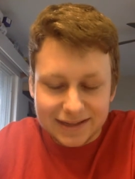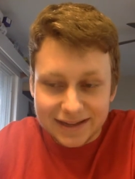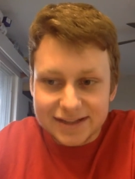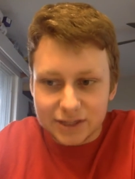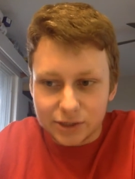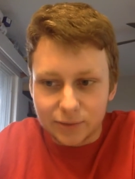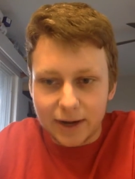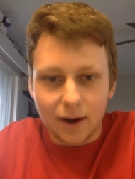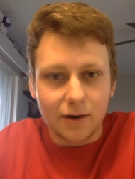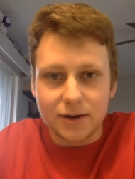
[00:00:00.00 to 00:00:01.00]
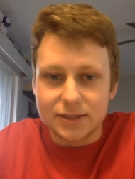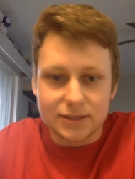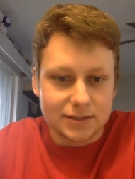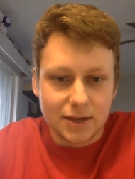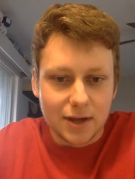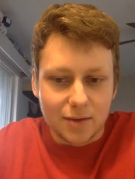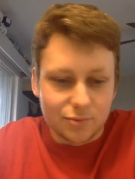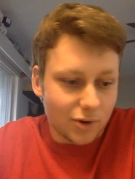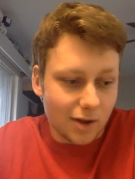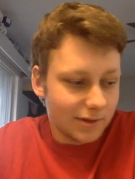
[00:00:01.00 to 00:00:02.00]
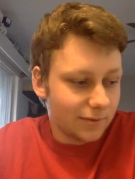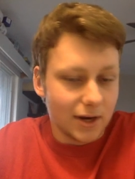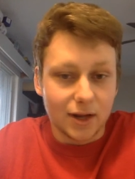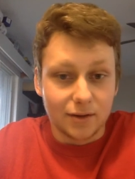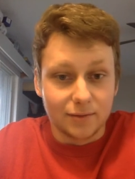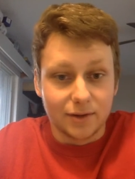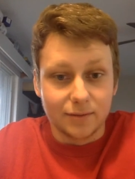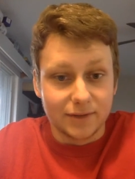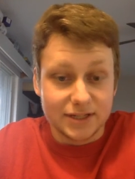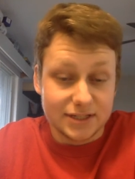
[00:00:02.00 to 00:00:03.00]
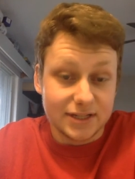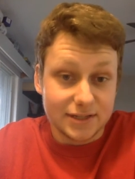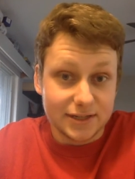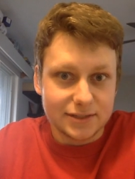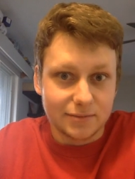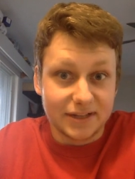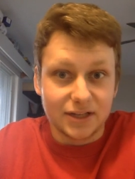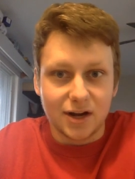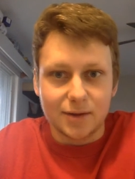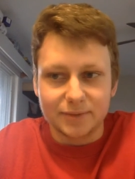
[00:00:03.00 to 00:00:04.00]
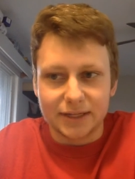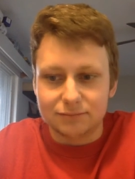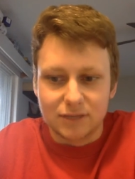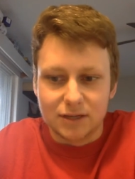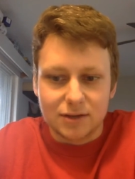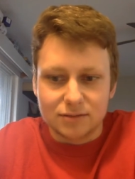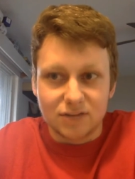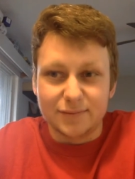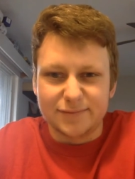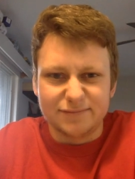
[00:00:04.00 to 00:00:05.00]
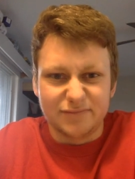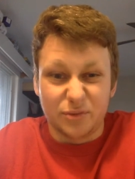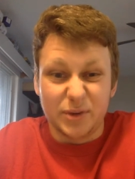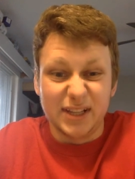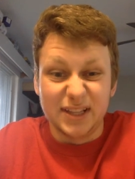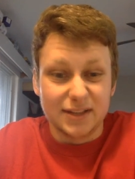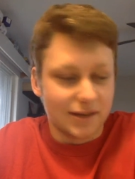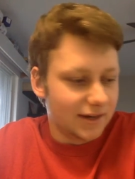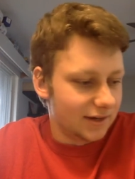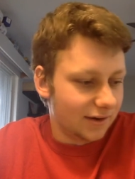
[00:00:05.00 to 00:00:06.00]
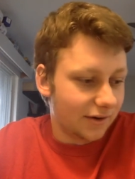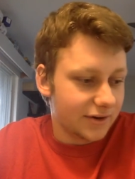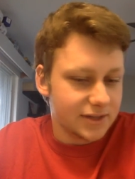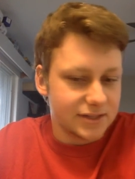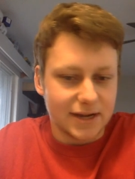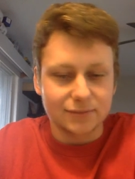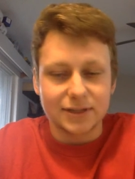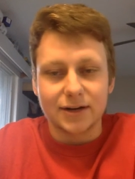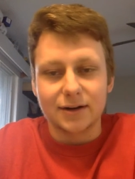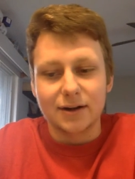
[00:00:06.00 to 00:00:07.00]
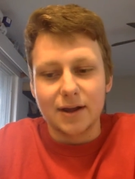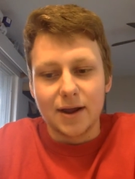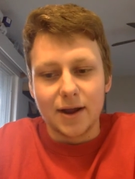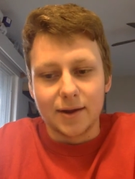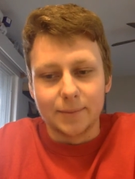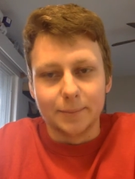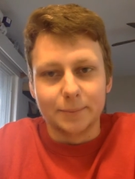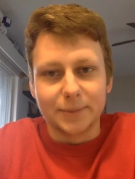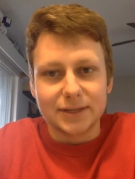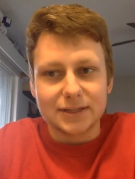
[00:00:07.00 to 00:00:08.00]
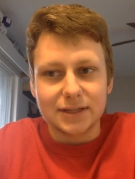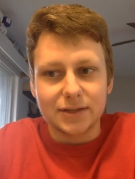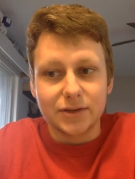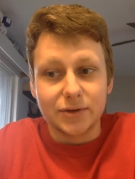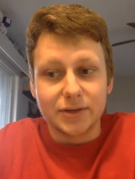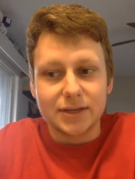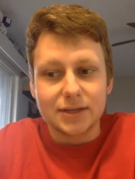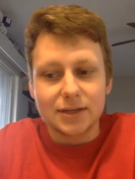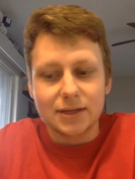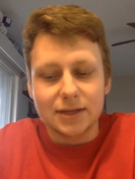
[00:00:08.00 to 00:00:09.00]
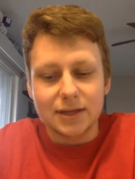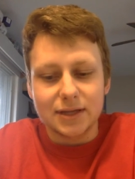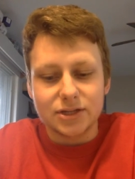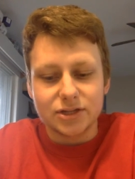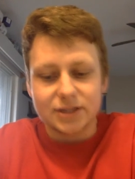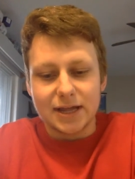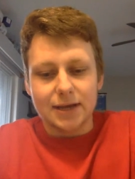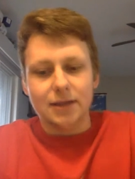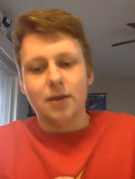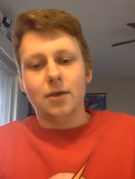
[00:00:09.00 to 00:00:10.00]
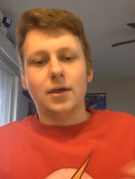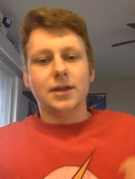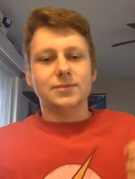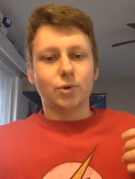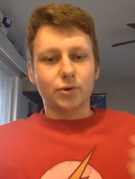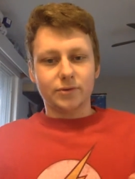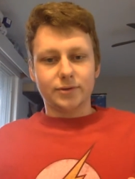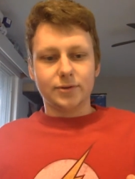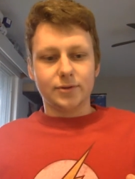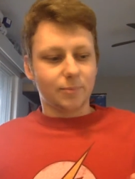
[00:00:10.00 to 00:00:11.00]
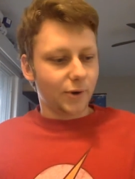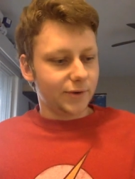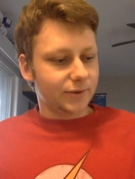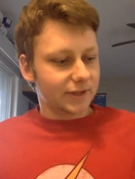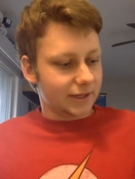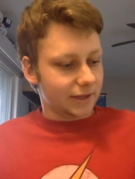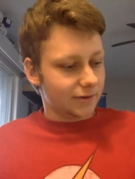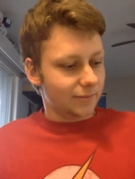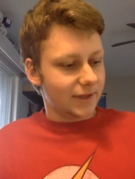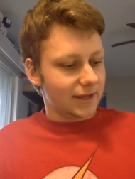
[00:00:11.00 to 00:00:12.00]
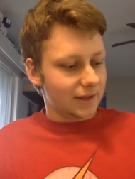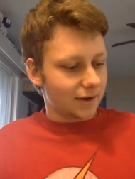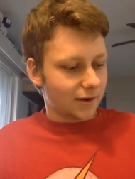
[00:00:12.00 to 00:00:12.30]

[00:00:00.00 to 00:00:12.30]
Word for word: he is a great artist, is probably what, um, um, he's, he is on my top, like, top three uh, artists out there. Um, but, you know, he, it's just that it's more to the point where, like, you know, he,